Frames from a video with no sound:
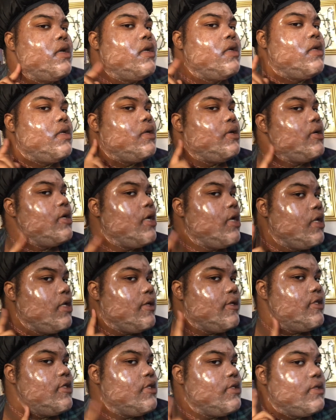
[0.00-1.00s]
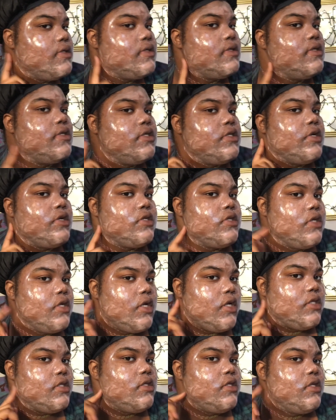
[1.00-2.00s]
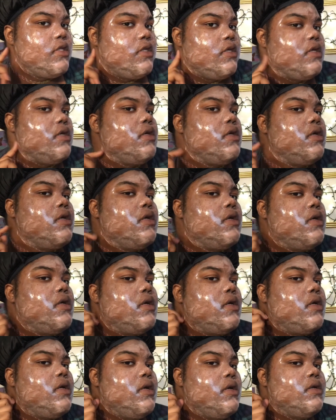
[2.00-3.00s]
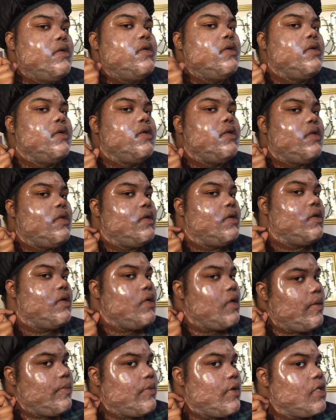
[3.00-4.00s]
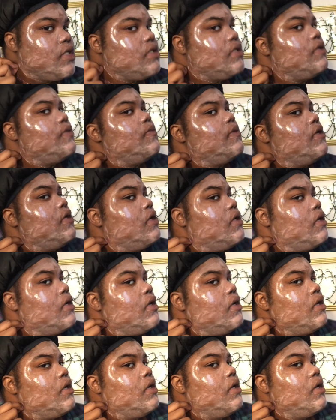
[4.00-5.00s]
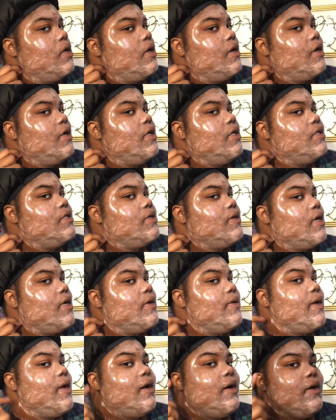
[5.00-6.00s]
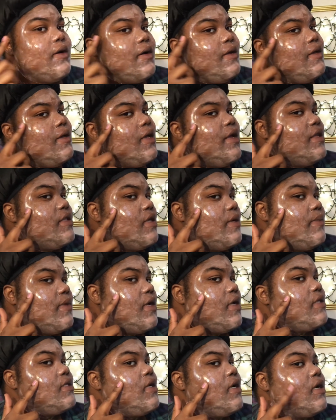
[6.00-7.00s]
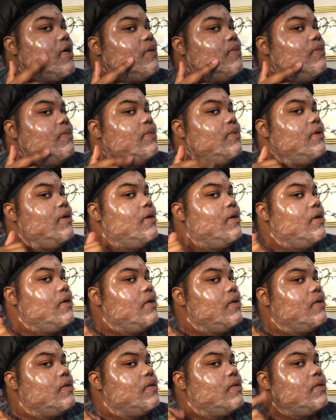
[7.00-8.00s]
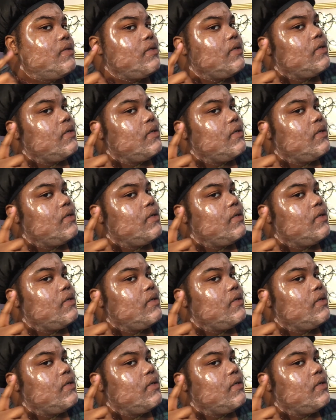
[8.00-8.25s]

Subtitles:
Lord, I need you. Stretch your hands to thee. Come rescue me. I need you right away. Oh, you can't tell me that's not a mood.